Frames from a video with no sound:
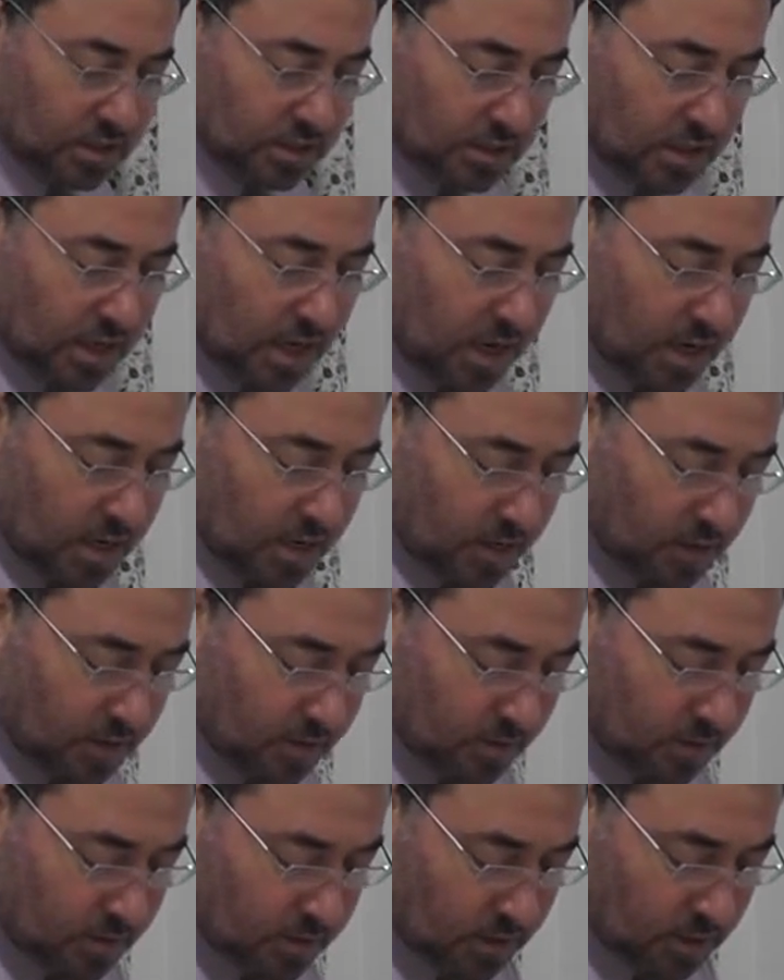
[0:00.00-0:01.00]
is n,
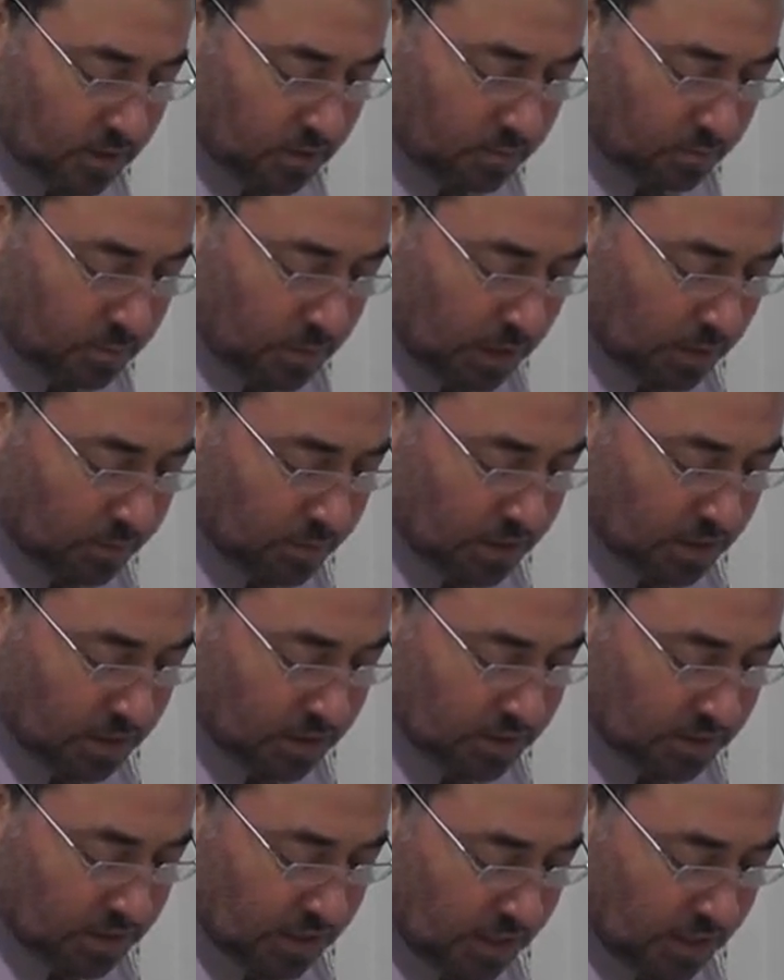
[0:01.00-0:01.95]
then Bobby is